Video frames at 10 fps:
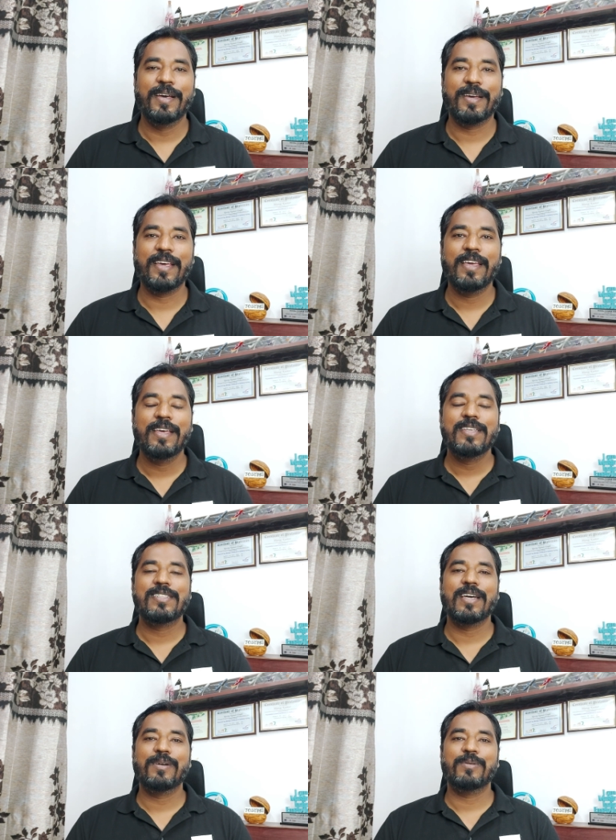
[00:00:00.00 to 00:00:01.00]
Okay,
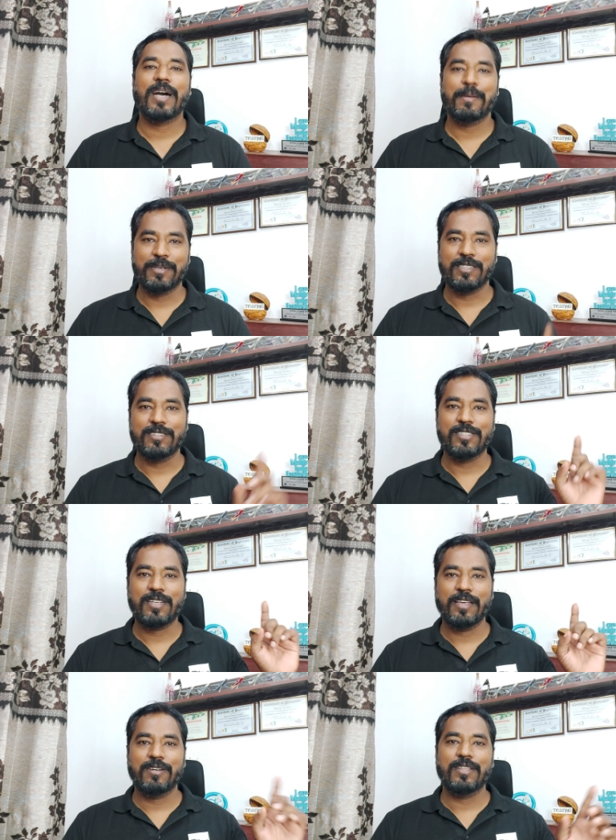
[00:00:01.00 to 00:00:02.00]
So I button,
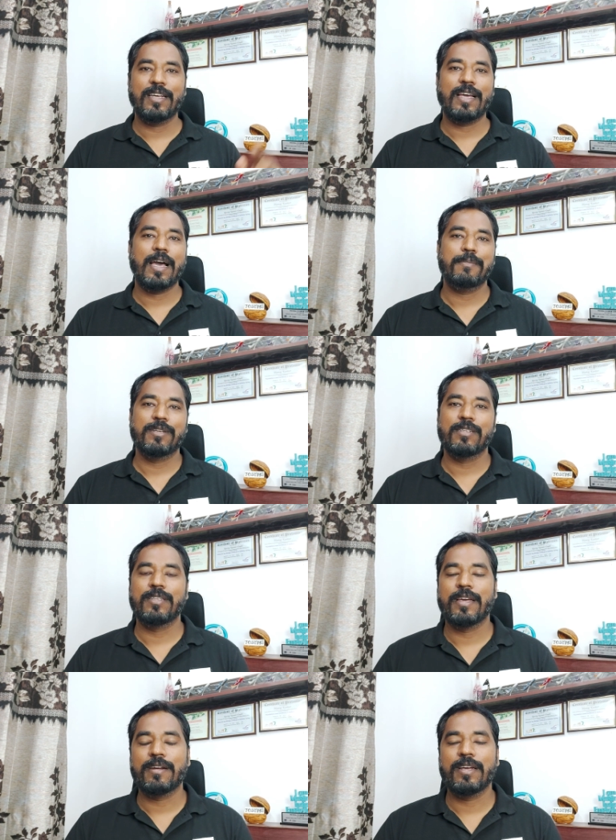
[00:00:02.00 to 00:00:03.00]
just click on that I button
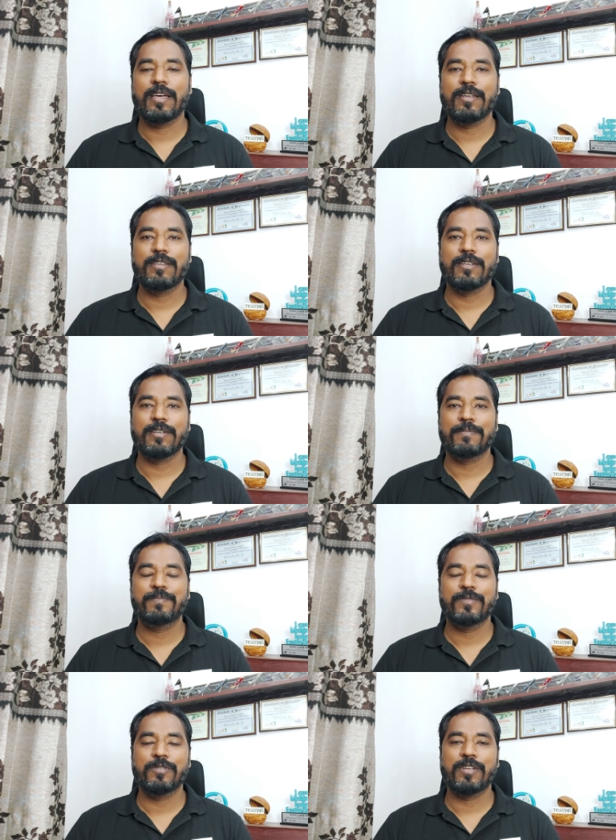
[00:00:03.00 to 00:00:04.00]
there, and uh,
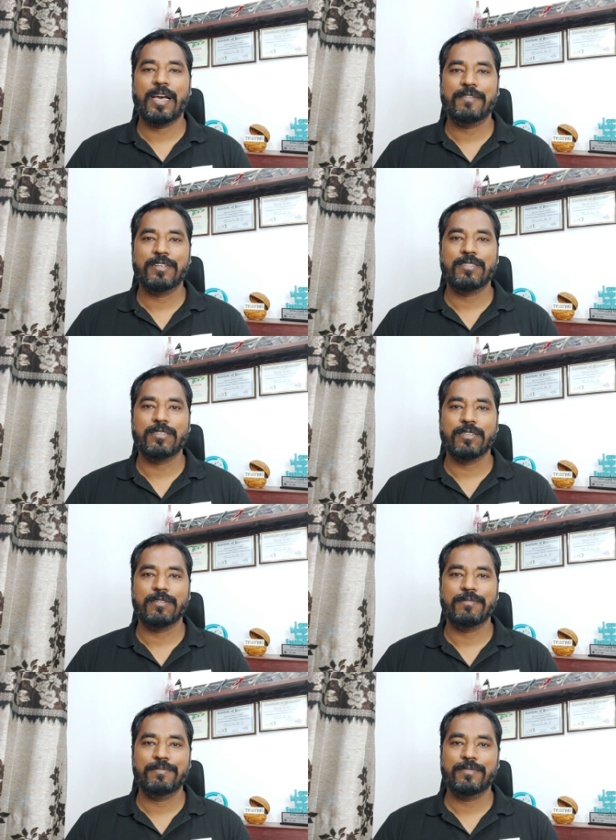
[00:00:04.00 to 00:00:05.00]
you would have it, uh,